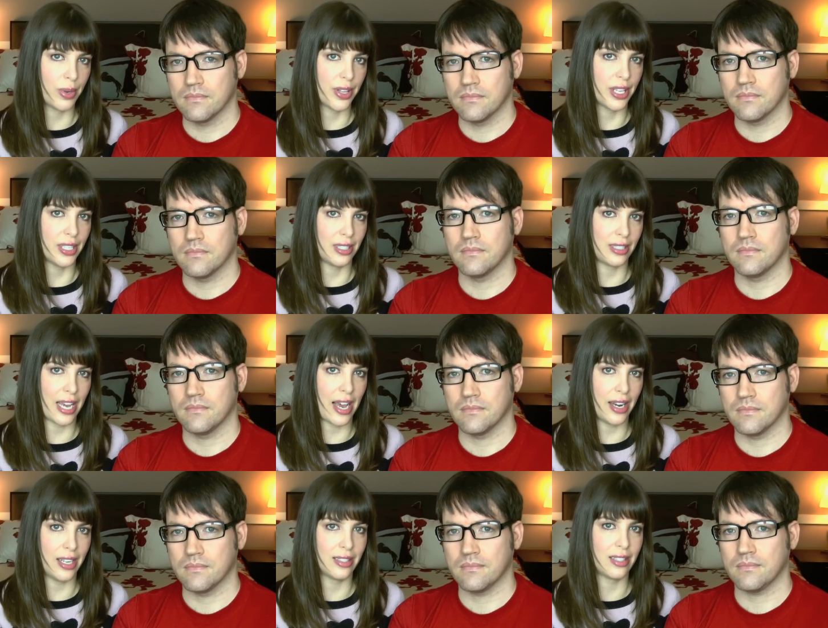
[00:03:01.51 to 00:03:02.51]
Speaker 1: with his
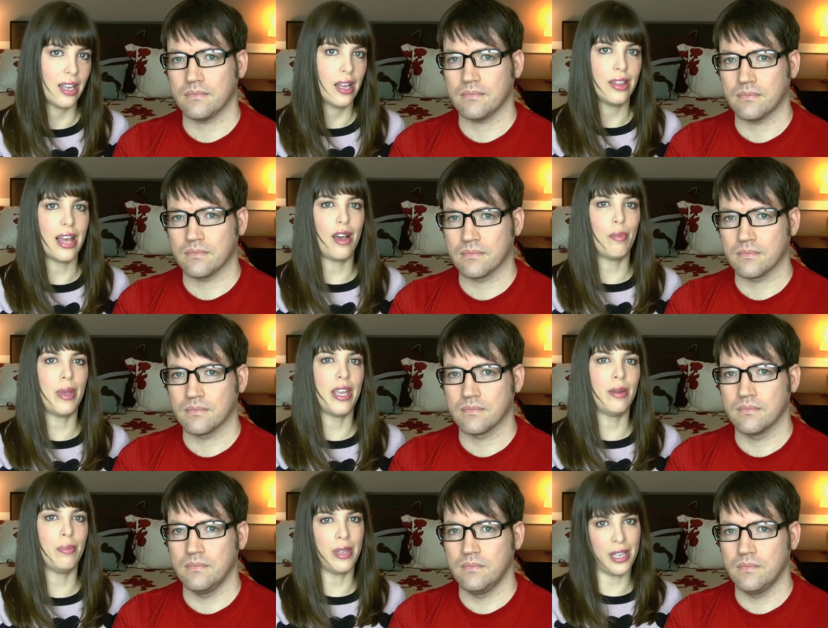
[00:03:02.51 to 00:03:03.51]
status, that
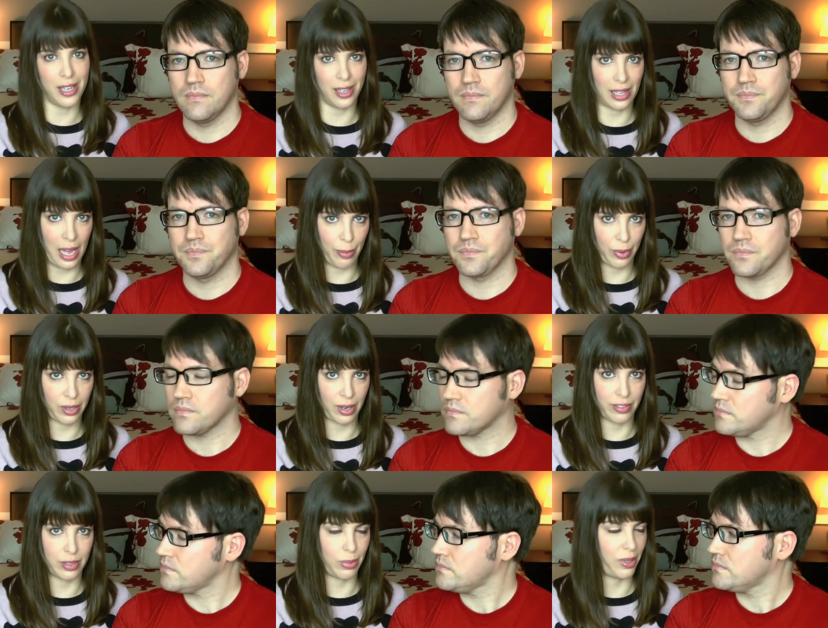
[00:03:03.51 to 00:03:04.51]
made me a lot more
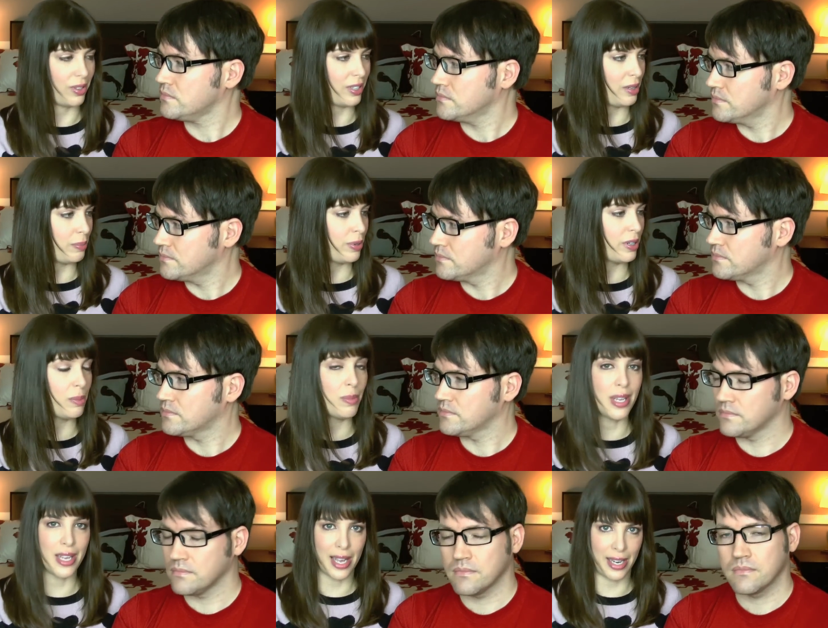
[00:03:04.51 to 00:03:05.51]
comfortable, and it put
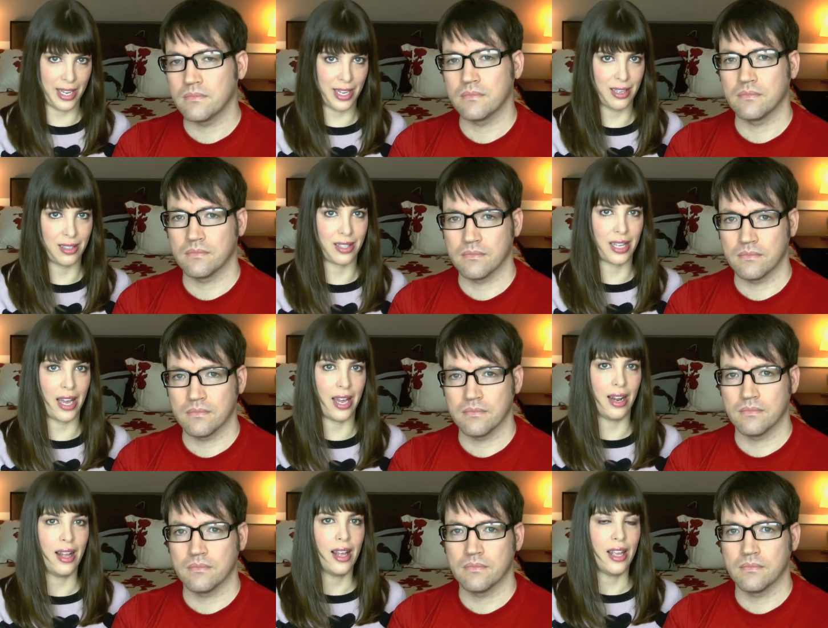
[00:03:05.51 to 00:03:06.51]
me at ease
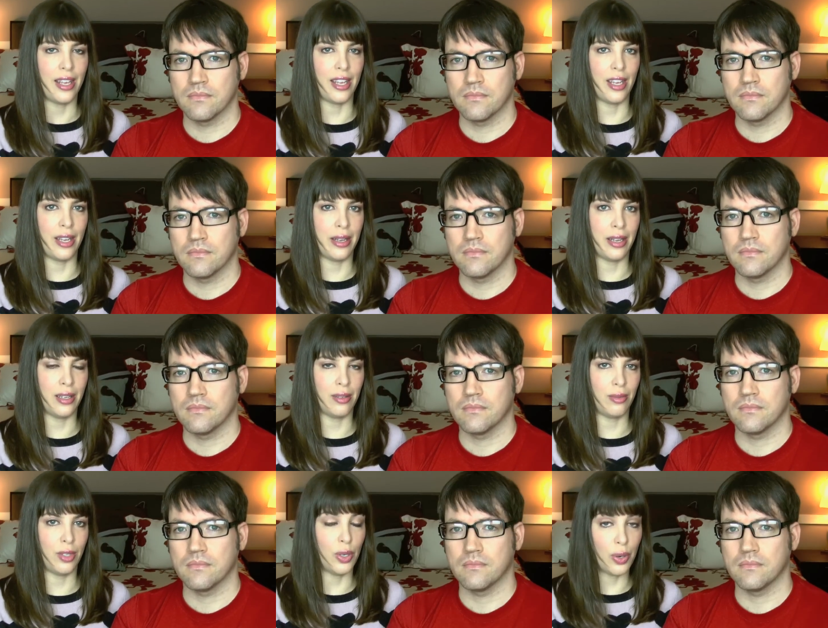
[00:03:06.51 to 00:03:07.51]
that he
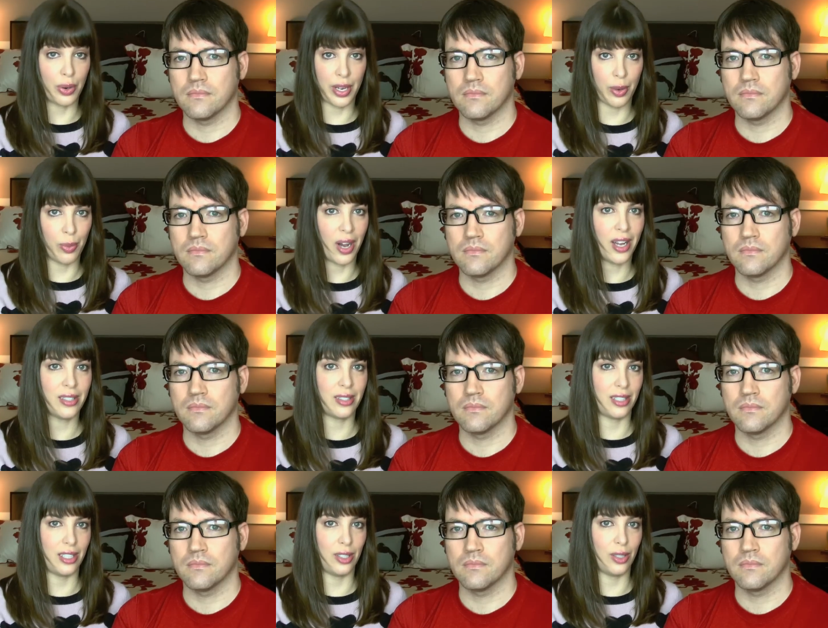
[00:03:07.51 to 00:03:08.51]
knew who he was
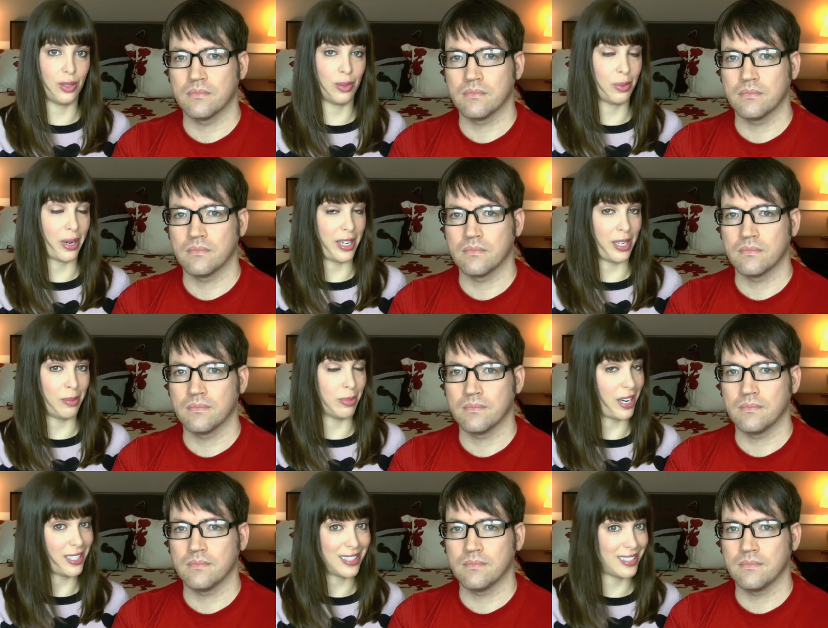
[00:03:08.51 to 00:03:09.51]
and he knew what he
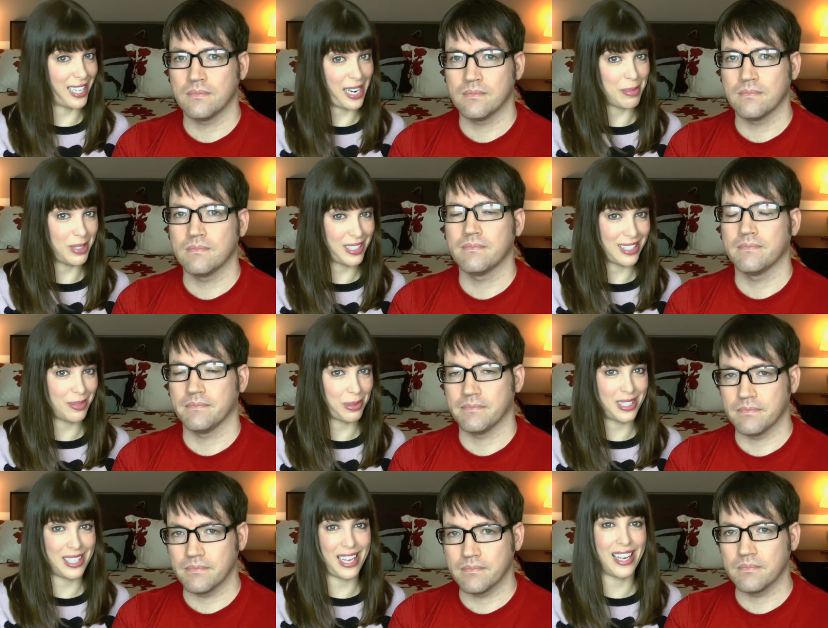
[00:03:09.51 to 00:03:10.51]
brought to the table, as
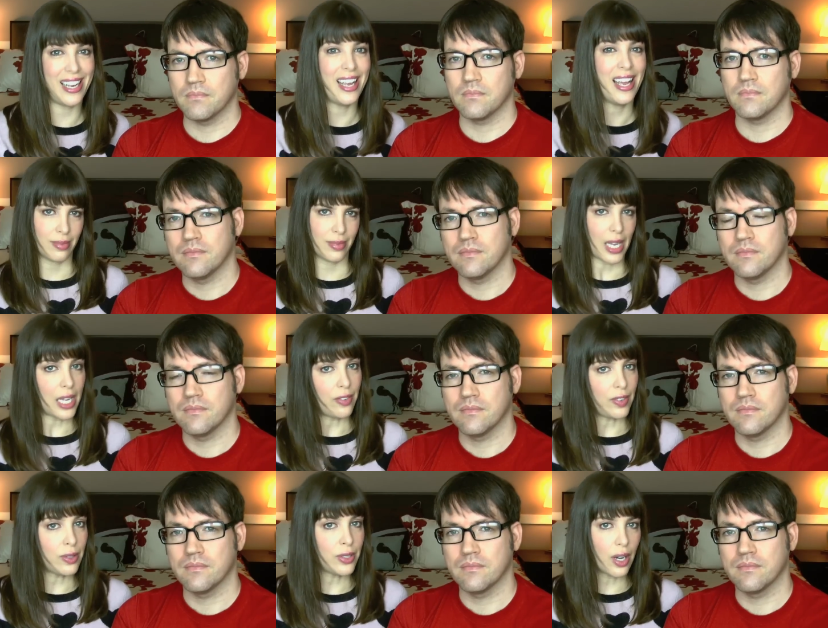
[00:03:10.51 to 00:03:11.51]
we say. And
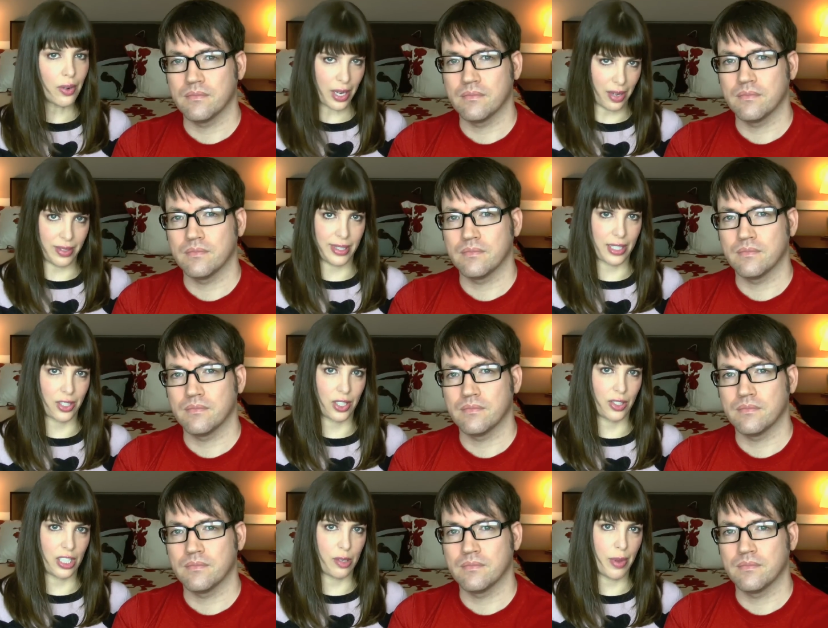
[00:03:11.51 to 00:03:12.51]
if you don't have a sexually
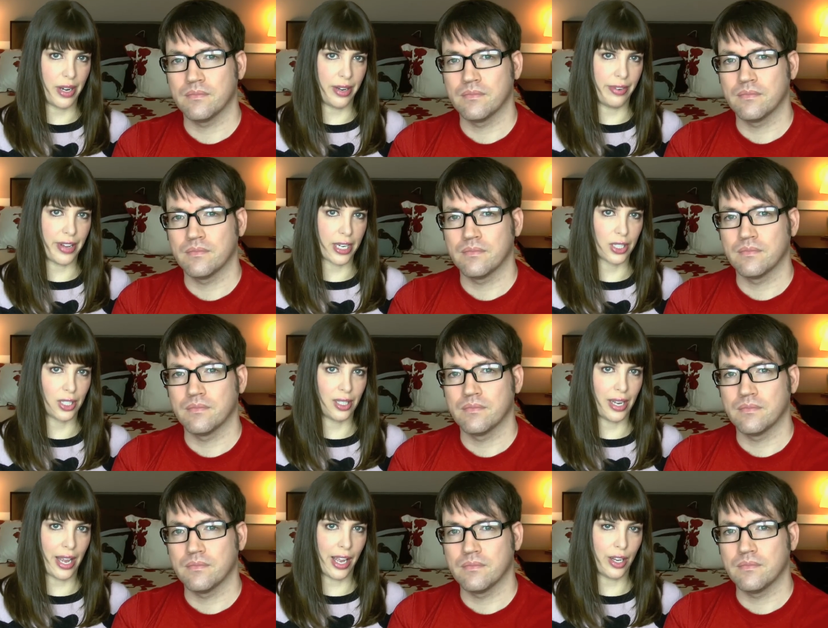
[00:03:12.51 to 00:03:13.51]
transmitted
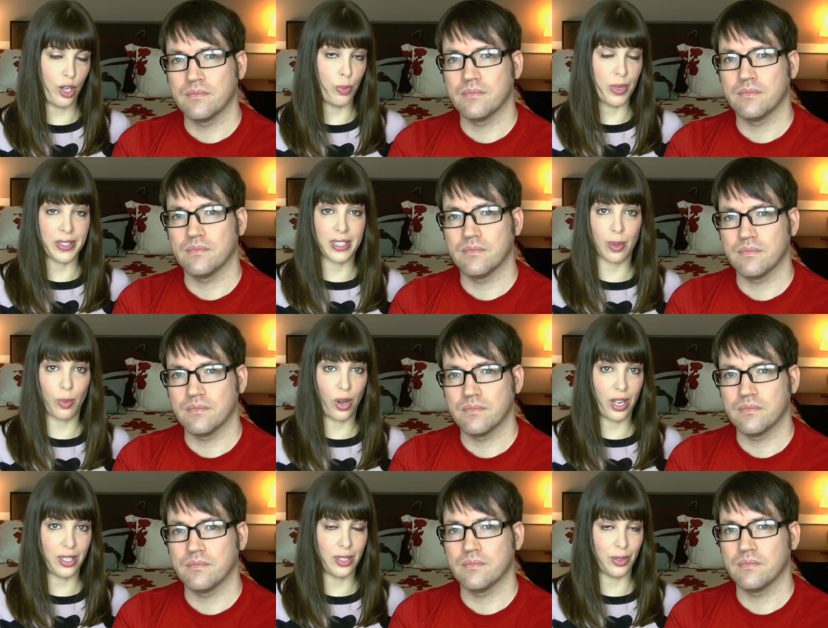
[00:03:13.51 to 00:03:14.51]
infection and you meet
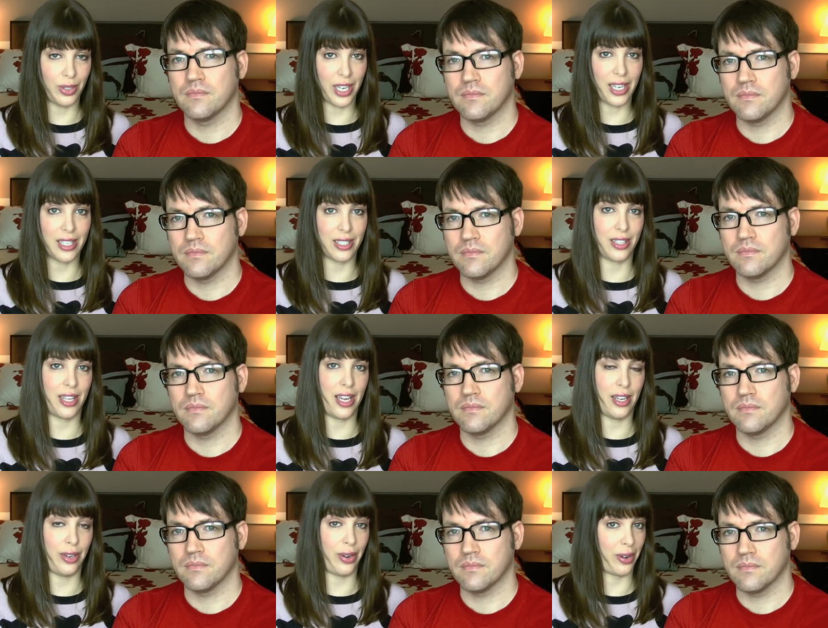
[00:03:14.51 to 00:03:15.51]
someone who does that